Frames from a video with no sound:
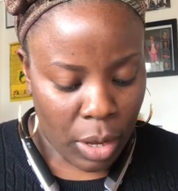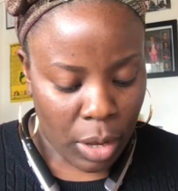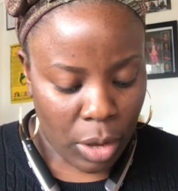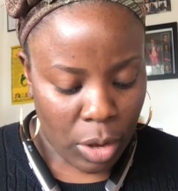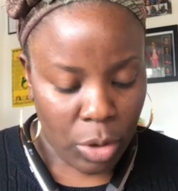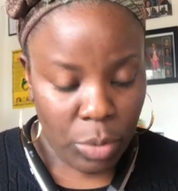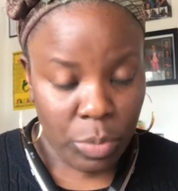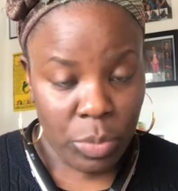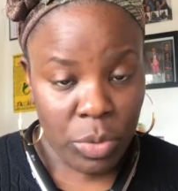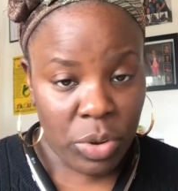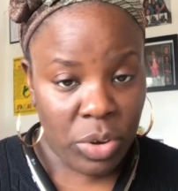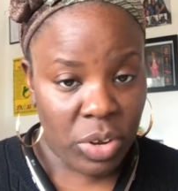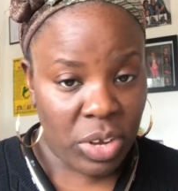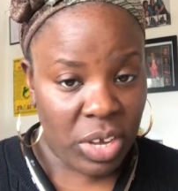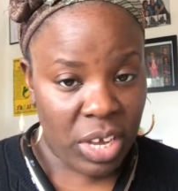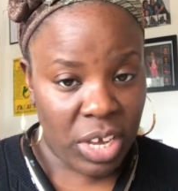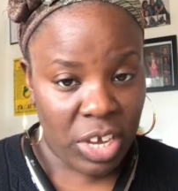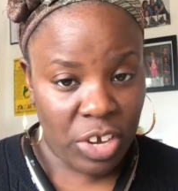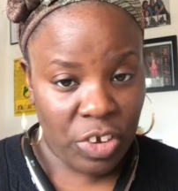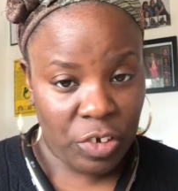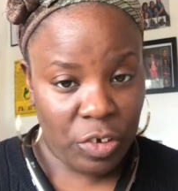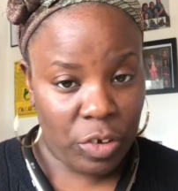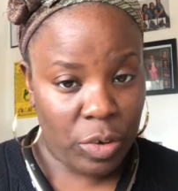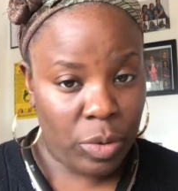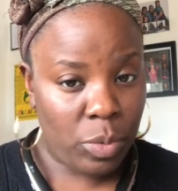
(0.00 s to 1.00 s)

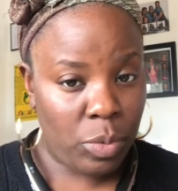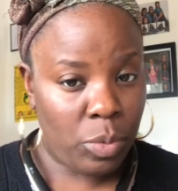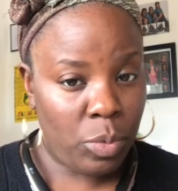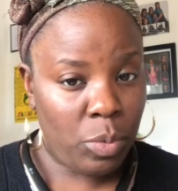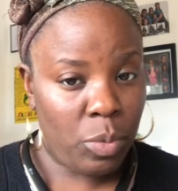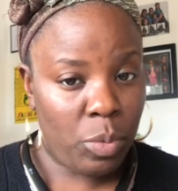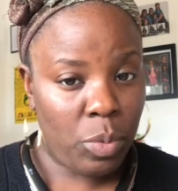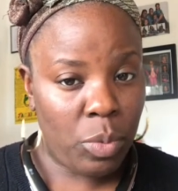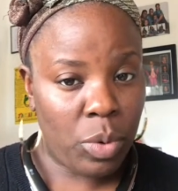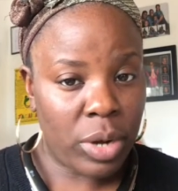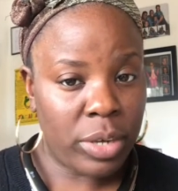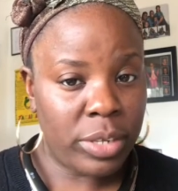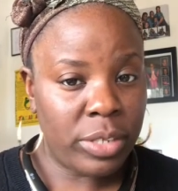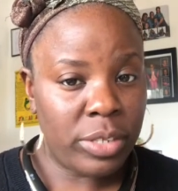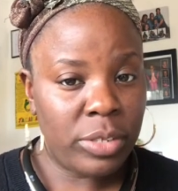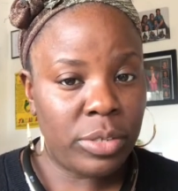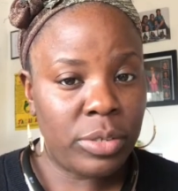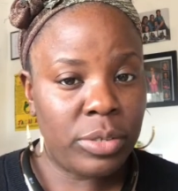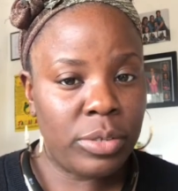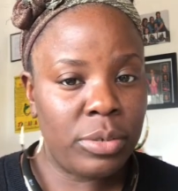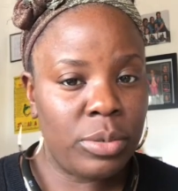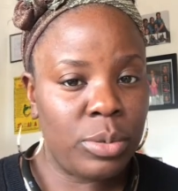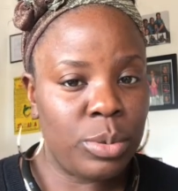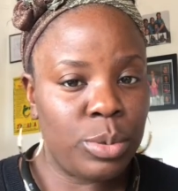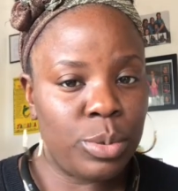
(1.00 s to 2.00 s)
communication.
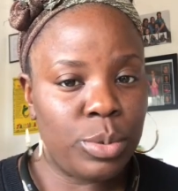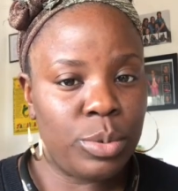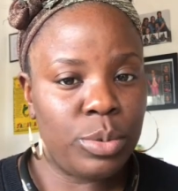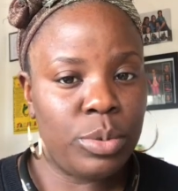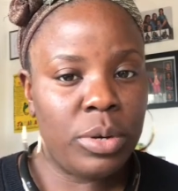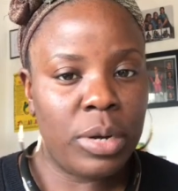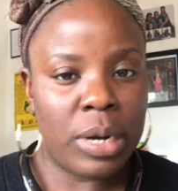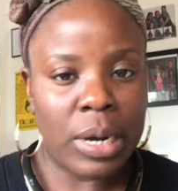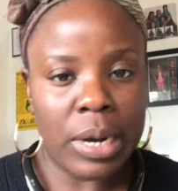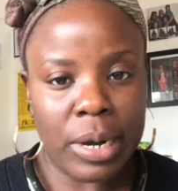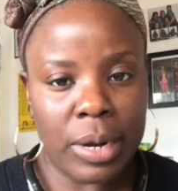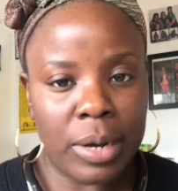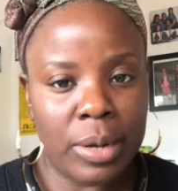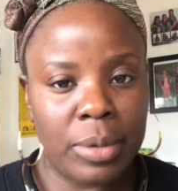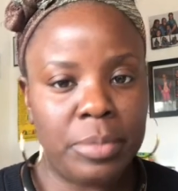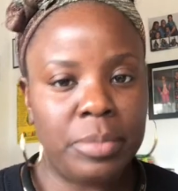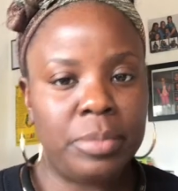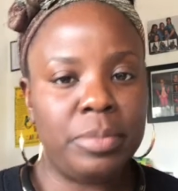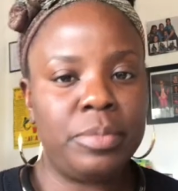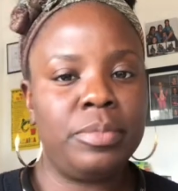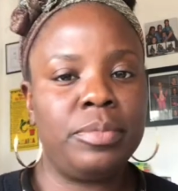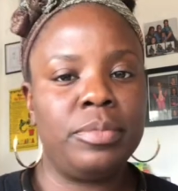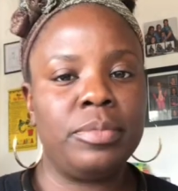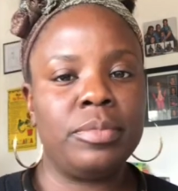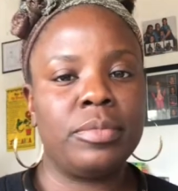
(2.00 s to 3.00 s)
Once you
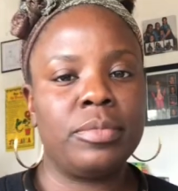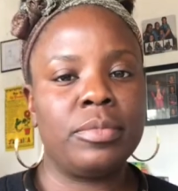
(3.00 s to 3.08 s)
come,